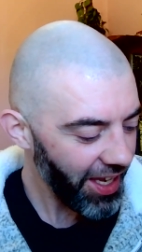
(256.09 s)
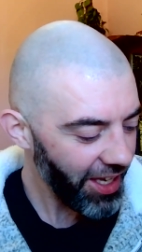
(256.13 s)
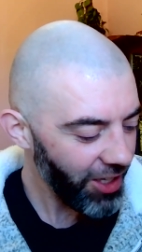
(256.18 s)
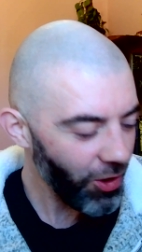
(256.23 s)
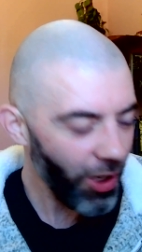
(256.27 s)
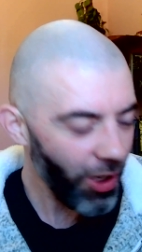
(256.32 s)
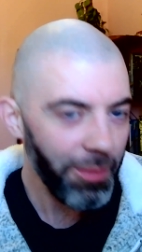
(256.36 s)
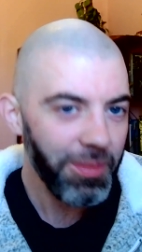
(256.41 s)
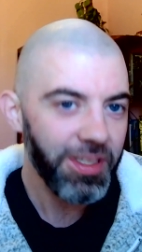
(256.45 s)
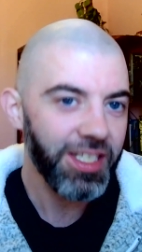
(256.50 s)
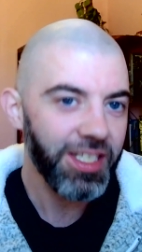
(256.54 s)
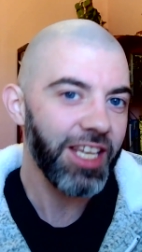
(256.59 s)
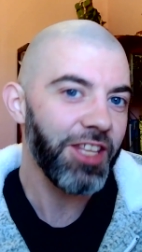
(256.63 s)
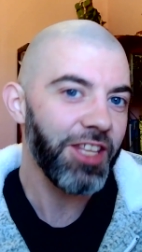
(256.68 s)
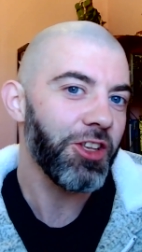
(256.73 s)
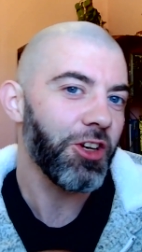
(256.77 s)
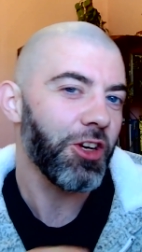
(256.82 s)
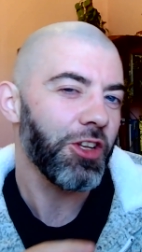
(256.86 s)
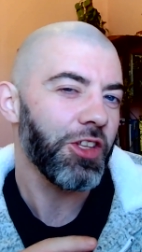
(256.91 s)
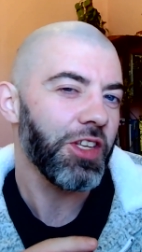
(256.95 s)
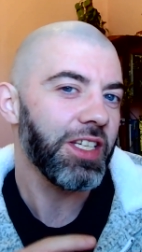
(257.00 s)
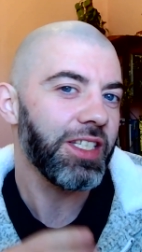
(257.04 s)
I'm saying there
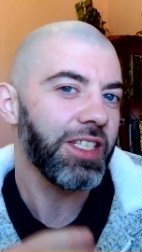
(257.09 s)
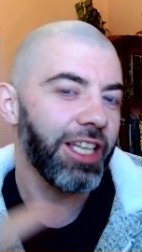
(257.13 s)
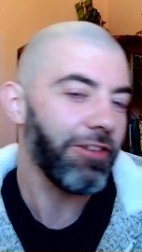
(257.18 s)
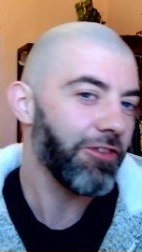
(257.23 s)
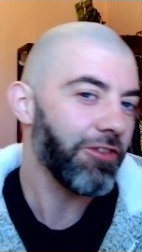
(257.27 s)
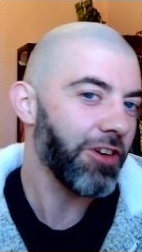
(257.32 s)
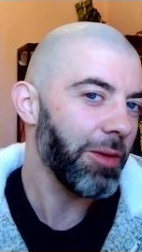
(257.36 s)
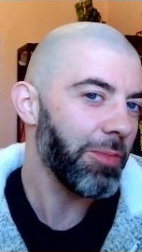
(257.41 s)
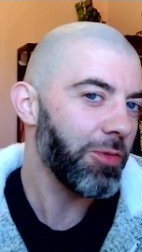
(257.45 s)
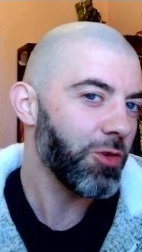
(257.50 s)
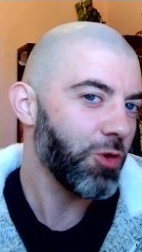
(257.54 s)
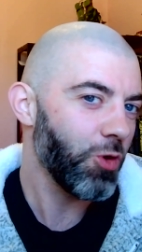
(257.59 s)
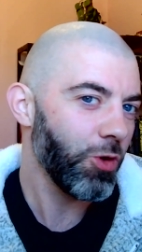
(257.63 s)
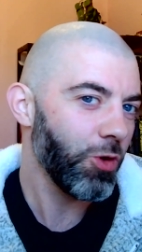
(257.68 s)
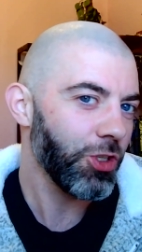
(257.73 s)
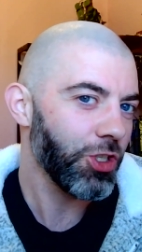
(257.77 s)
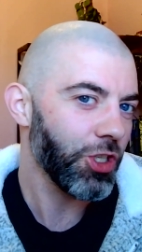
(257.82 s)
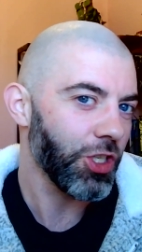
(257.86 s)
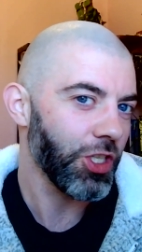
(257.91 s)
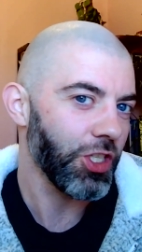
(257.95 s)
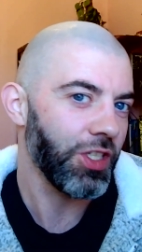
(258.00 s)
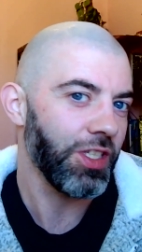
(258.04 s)
are these different
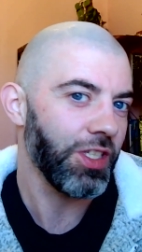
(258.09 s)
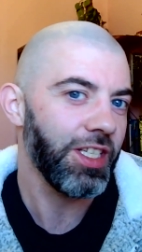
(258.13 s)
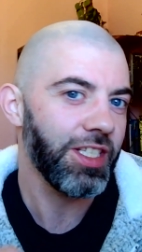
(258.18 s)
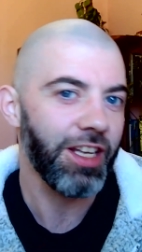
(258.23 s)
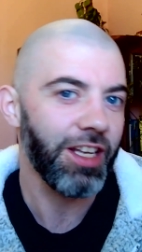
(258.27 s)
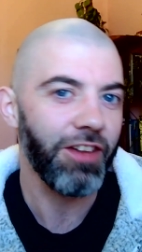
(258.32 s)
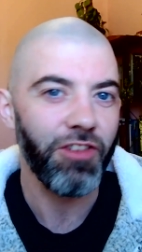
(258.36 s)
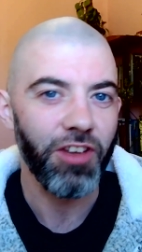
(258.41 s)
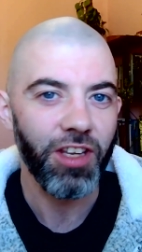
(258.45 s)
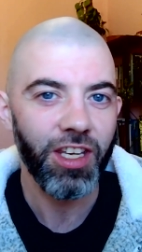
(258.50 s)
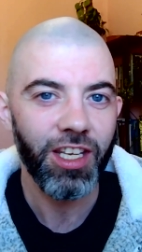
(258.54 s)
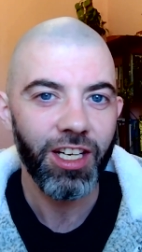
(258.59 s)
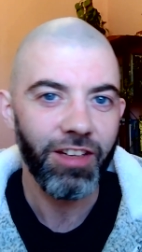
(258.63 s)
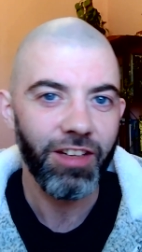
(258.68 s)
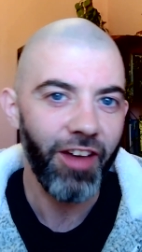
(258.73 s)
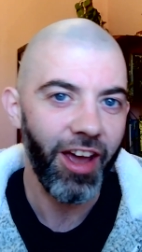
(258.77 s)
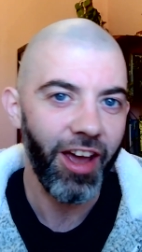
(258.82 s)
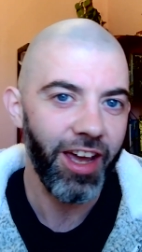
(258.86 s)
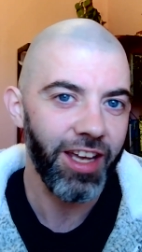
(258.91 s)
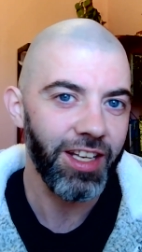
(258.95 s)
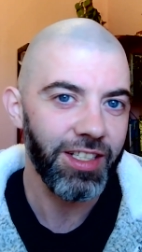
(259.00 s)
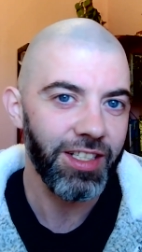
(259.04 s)
approaches and these different kind of
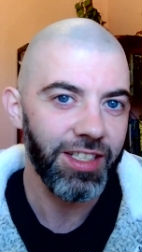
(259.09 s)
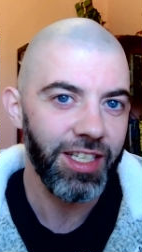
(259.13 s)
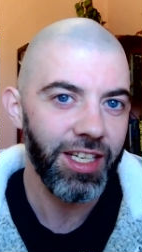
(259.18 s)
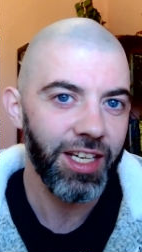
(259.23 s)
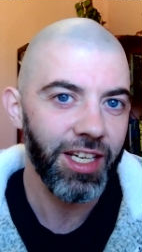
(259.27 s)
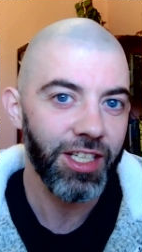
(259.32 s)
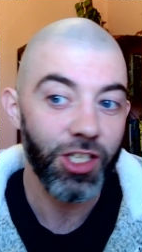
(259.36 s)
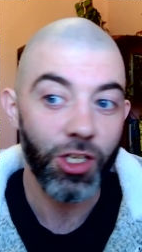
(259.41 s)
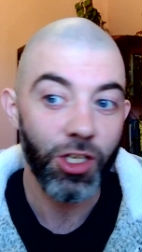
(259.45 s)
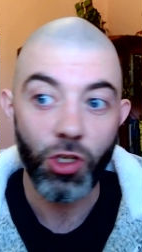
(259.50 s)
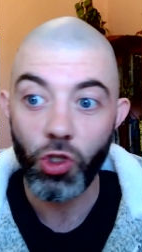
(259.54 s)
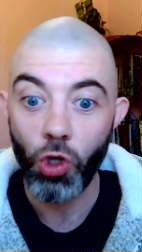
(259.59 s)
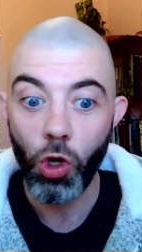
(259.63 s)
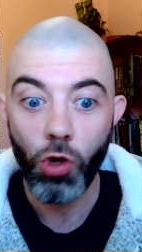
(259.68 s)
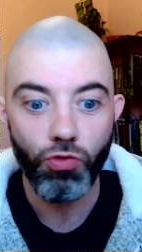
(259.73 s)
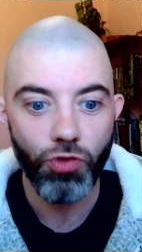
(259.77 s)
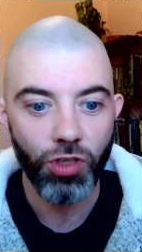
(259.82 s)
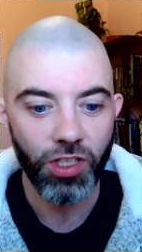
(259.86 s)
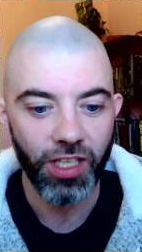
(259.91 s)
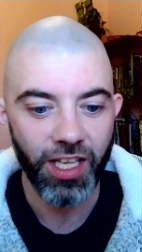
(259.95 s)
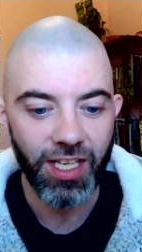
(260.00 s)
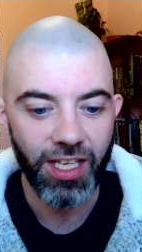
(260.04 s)
ideas, and it all
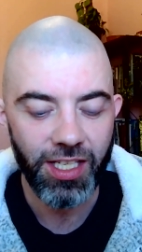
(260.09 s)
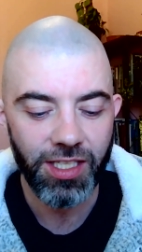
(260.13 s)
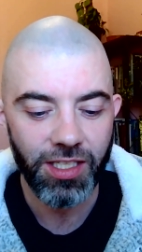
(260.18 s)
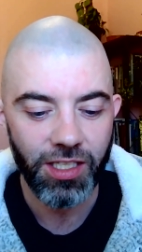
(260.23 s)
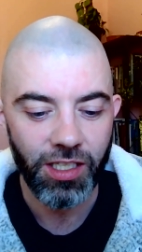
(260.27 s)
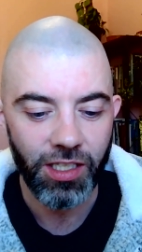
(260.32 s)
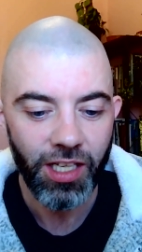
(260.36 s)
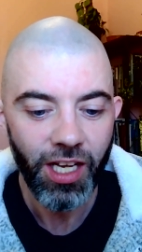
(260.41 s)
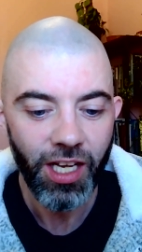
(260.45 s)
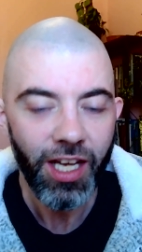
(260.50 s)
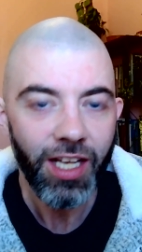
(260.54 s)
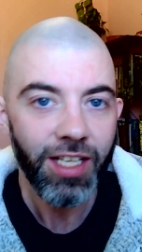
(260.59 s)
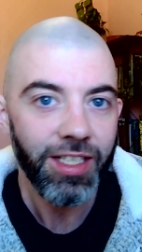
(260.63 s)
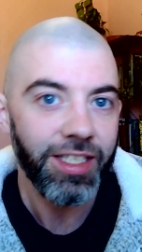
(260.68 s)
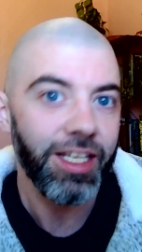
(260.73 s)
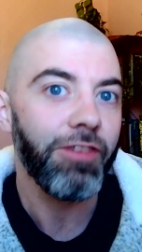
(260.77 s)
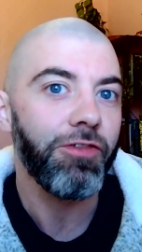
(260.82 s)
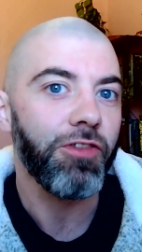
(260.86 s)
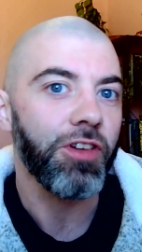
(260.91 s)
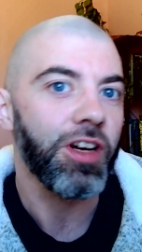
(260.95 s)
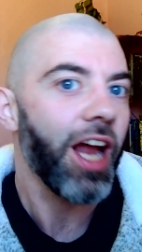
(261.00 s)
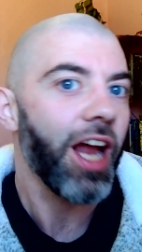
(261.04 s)
relates to
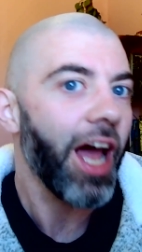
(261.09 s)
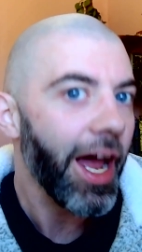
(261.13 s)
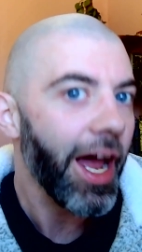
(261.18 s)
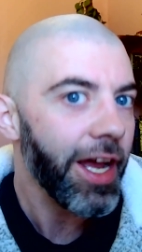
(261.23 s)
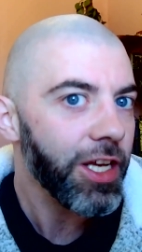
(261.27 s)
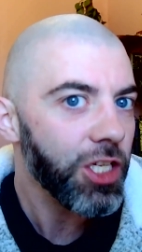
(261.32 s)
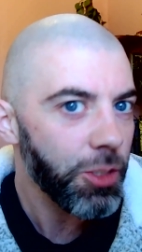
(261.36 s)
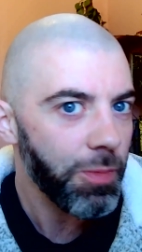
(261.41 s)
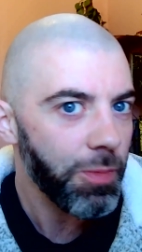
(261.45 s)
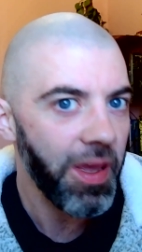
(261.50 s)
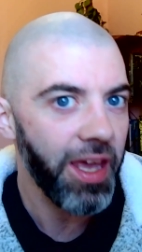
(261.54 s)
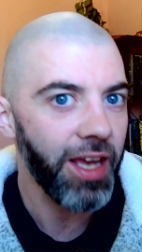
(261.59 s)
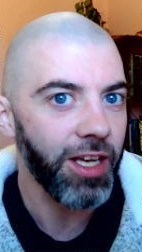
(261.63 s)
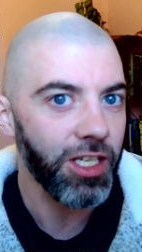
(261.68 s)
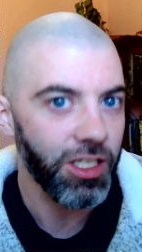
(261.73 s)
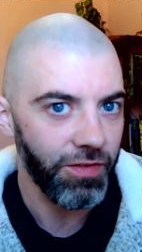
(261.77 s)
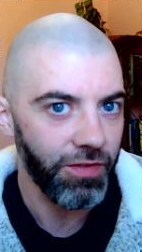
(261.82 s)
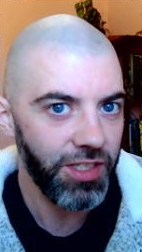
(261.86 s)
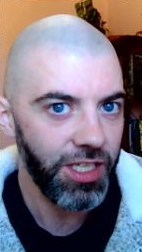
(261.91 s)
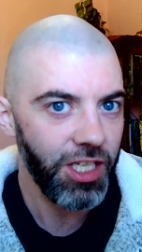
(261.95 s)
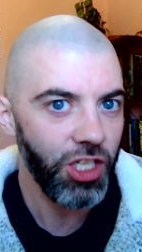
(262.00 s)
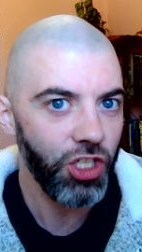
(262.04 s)
different aspects
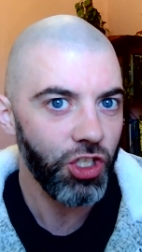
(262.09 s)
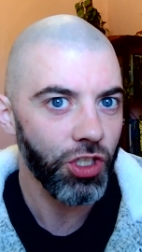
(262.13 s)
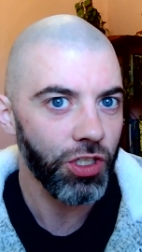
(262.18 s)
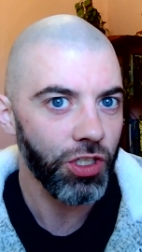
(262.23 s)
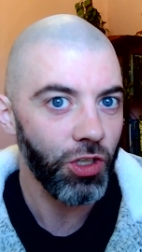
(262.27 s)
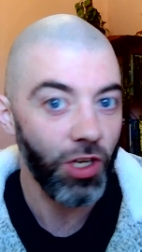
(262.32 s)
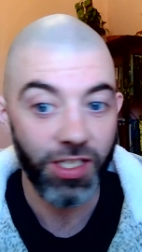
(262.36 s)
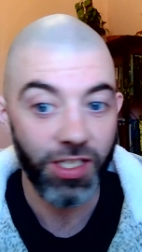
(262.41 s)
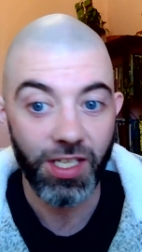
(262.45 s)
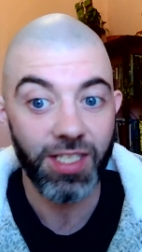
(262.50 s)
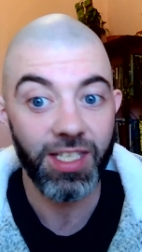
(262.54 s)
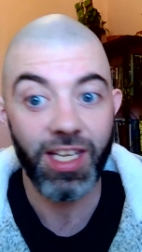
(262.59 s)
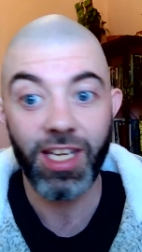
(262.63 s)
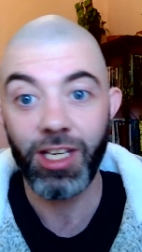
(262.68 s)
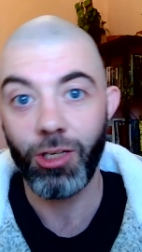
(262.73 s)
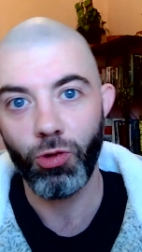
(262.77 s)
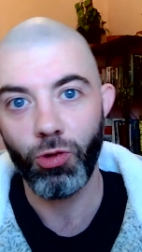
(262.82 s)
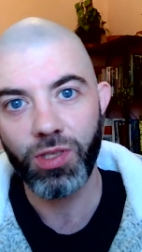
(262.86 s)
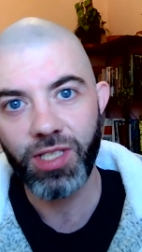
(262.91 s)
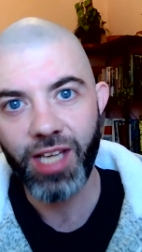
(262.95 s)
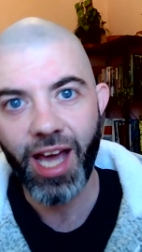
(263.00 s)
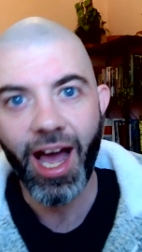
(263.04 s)
of teaching, as I say,
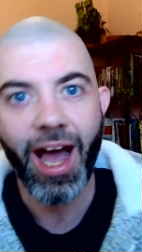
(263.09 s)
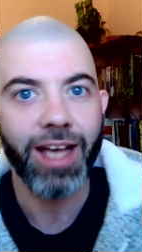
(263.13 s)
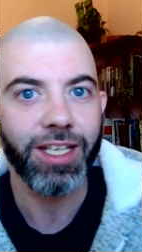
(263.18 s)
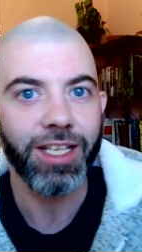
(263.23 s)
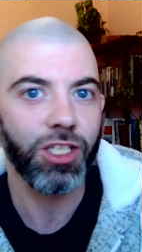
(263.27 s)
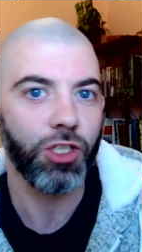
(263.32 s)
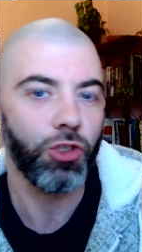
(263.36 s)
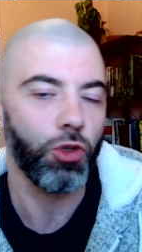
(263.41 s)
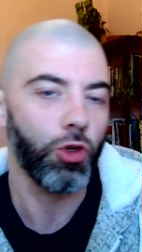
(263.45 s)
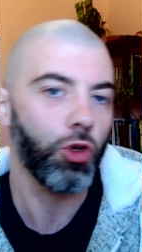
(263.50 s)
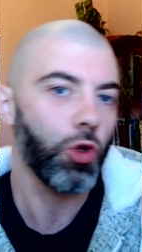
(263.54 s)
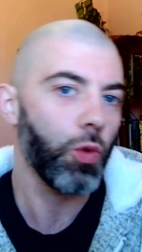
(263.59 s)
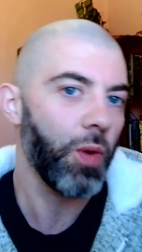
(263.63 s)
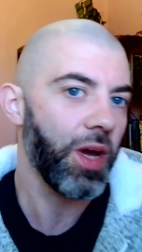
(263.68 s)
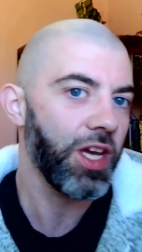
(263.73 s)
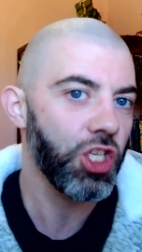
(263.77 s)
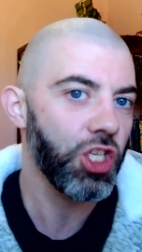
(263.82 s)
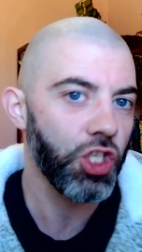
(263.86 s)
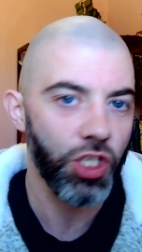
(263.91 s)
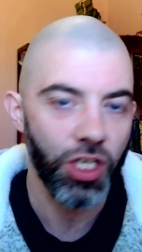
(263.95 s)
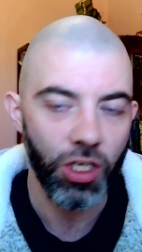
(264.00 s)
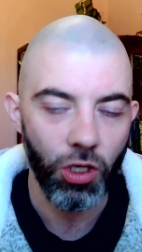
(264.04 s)
tasks or
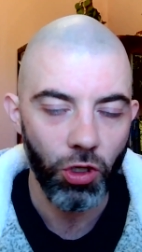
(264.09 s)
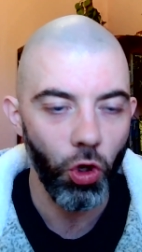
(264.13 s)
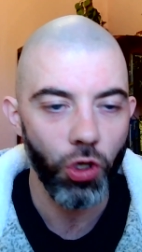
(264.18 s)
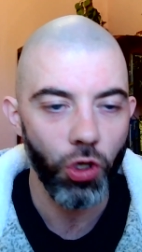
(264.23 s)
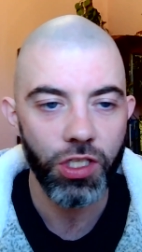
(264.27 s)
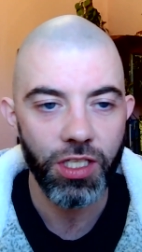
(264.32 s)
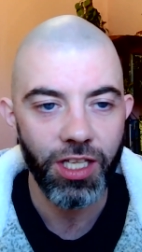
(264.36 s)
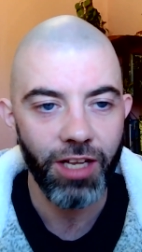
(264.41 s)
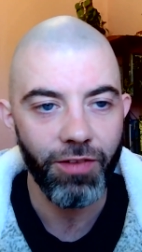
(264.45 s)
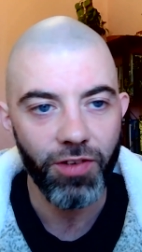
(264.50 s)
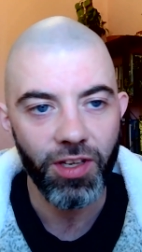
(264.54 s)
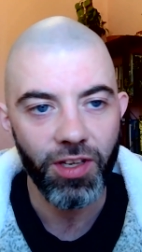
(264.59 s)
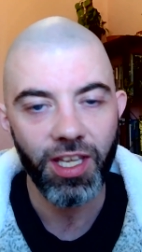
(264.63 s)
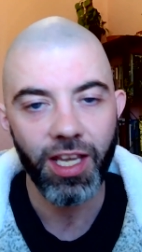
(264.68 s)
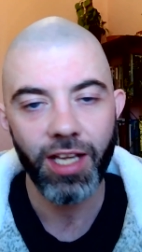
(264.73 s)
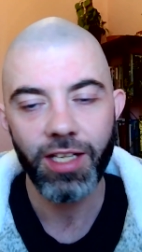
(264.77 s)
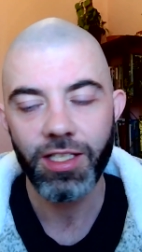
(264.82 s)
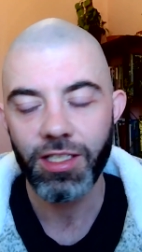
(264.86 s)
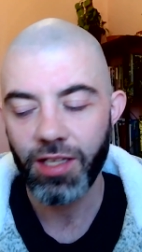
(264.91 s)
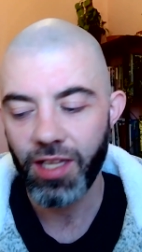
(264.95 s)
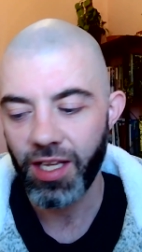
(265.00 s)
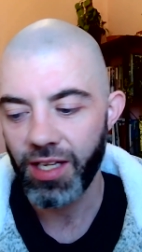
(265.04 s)
questioning or lots of different
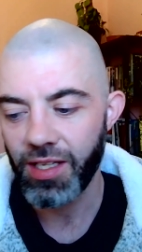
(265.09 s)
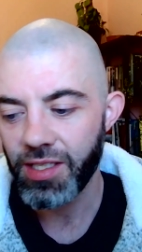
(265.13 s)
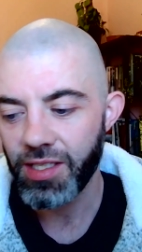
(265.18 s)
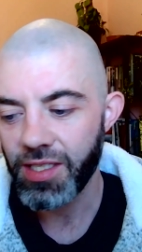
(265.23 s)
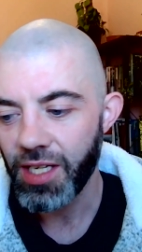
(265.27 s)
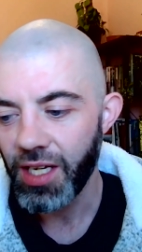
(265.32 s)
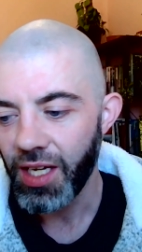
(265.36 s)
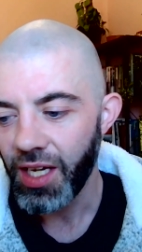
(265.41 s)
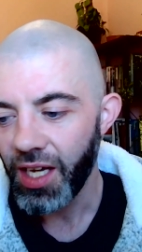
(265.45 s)
kinds of things.